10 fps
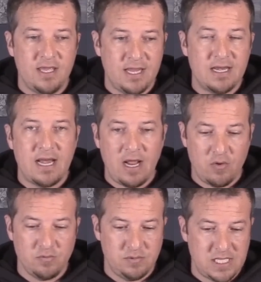they can
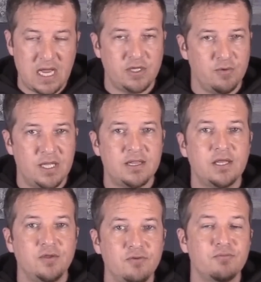now document
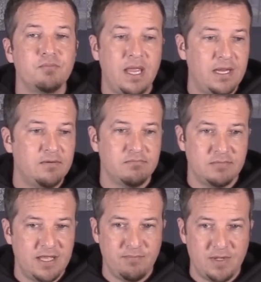that you've made,
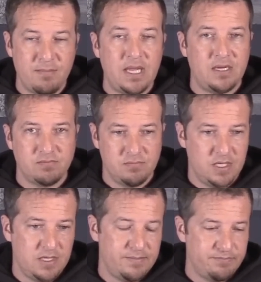they, they made
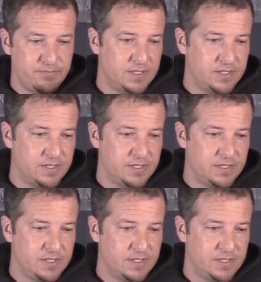a uh,